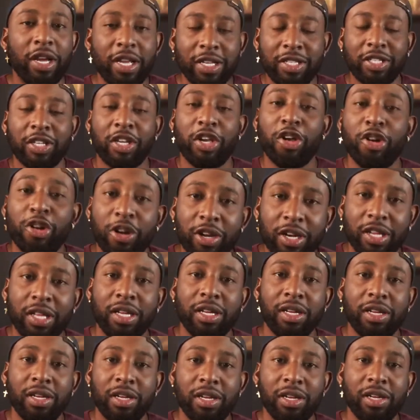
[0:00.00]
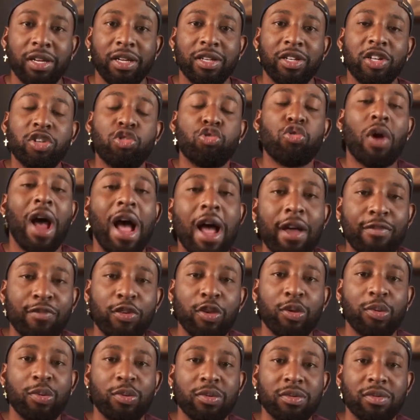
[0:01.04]
insecurity to drive
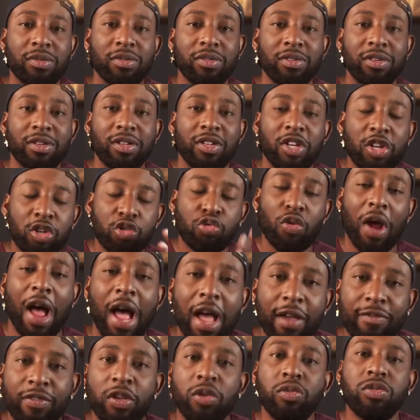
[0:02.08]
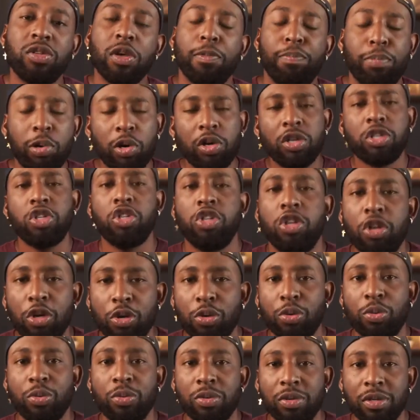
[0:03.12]
you, to drive you, to push
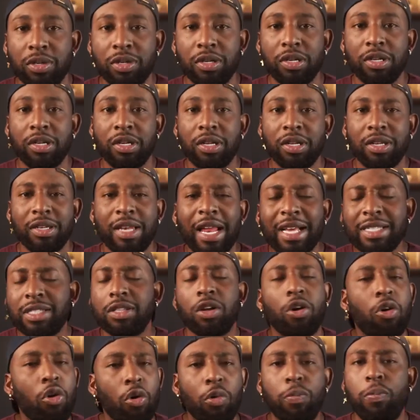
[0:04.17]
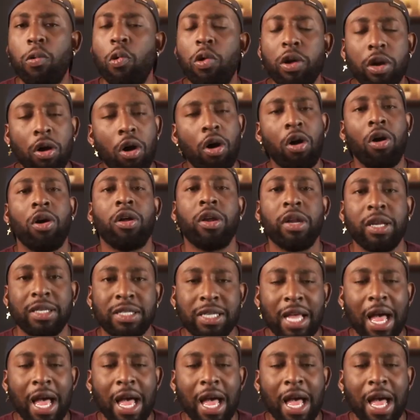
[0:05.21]
you. That's the whole point of all this,